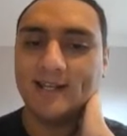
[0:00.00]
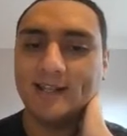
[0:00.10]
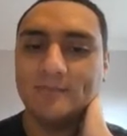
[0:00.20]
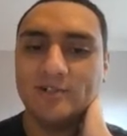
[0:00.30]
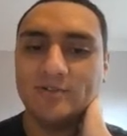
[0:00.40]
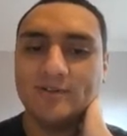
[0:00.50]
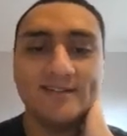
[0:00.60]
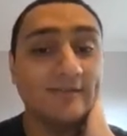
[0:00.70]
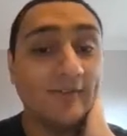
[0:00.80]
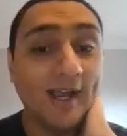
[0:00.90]
be shown as a
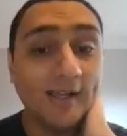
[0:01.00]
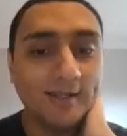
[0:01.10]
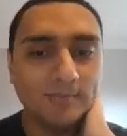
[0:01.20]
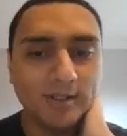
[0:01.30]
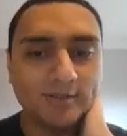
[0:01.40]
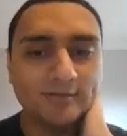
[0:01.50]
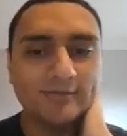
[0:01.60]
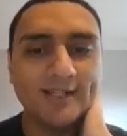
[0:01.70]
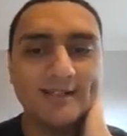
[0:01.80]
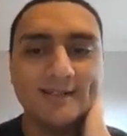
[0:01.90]
Violin plot
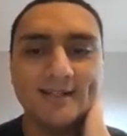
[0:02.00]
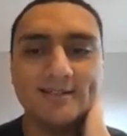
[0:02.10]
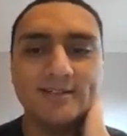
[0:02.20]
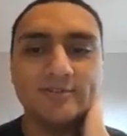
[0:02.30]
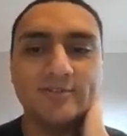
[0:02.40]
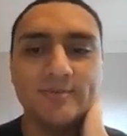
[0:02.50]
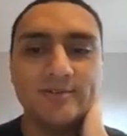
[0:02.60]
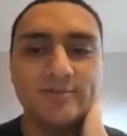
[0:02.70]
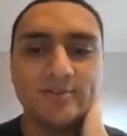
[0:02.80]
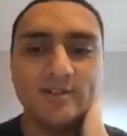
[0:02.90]
reflecting data
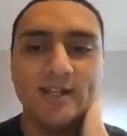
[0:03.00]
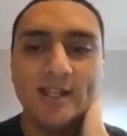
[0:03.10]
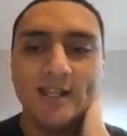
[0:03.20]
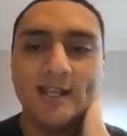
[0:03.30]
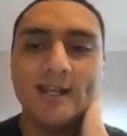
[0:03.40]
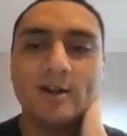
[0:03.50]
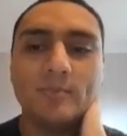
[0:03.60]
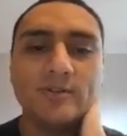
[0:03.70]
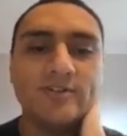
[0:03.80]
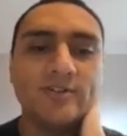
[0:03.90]
distribution, and an open
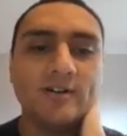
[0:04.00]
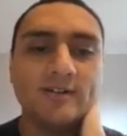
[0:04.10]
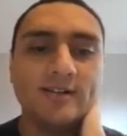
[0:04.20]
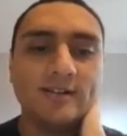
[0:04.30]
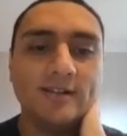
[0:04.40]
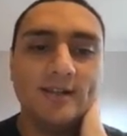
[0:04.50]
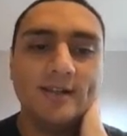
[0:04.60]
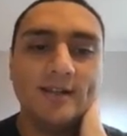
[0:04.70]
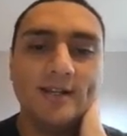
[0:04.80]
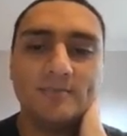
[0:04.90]
circle
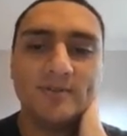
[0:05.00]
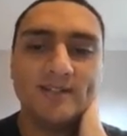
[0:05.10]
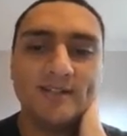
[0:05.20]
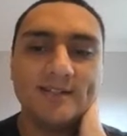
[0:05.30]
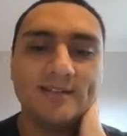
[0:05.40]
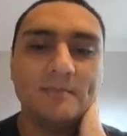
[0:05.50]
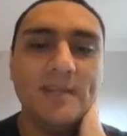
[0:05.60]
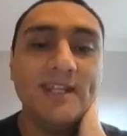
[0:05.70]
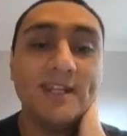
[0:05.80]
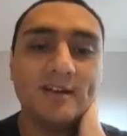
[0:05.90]
representing the
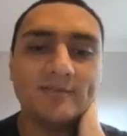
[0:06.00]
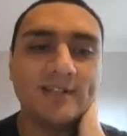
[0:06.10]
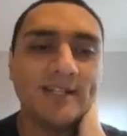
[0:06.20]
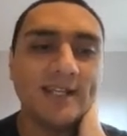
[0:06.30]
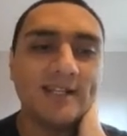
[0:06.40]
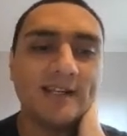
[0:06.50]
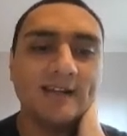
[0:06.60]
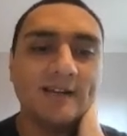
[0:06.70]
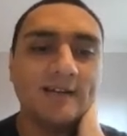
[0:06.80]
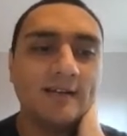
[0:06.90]
median of the data.
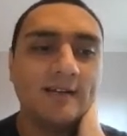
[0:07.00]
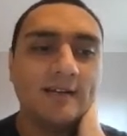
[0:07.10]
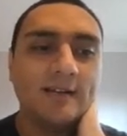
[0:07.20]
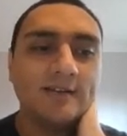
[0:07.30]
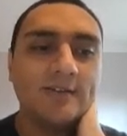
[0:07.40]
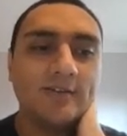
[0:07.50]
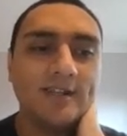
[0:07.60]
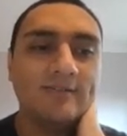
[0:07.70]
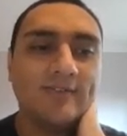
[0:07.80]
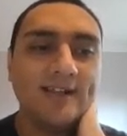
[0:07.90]
So
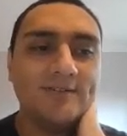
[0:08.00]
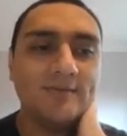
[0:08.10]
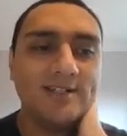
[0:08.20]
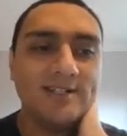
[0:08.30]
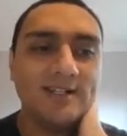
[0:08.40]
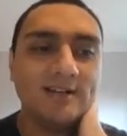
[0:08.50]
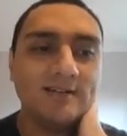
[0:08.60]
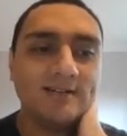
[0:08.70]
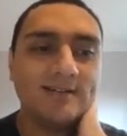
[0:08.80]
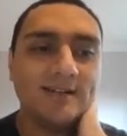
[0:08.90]
if I switch here the
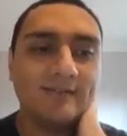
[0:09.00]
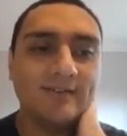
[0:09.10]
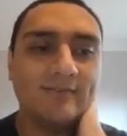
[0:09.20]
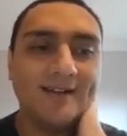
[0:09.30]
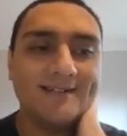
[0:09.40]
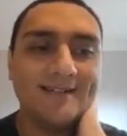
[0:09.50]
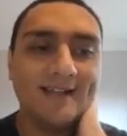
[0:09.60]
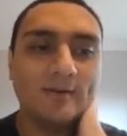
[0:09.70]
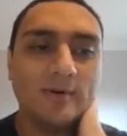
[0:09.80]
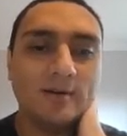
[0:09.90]
stuff, if I say I
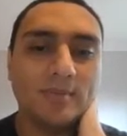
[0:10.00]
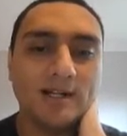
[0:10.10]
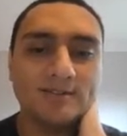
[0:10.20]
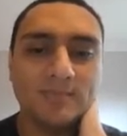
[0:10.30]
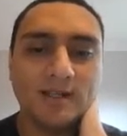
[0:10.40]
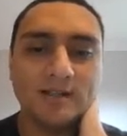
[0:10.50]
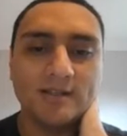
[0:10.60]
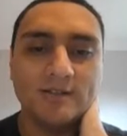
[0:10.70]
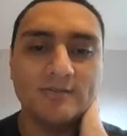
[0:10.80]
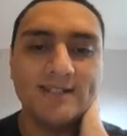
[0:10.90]
want a box plot,
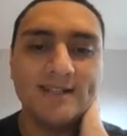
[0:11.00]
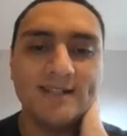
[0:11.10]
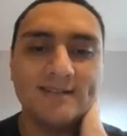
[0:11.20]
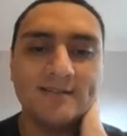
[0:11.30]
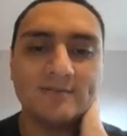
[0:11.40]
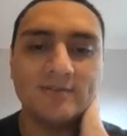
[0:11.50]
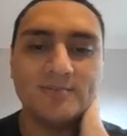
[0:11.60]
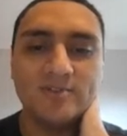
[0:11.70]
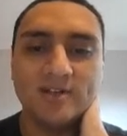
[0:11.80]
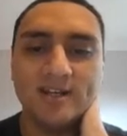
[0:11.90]
you see that the
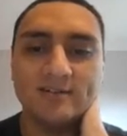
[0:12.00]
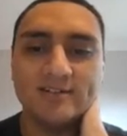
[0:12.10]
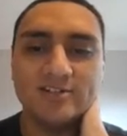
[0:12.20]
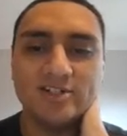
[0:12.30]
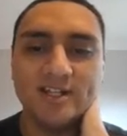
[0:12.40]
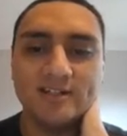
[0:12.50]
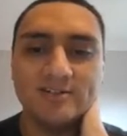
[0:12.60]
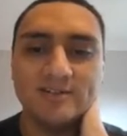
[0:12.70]
description here is changed,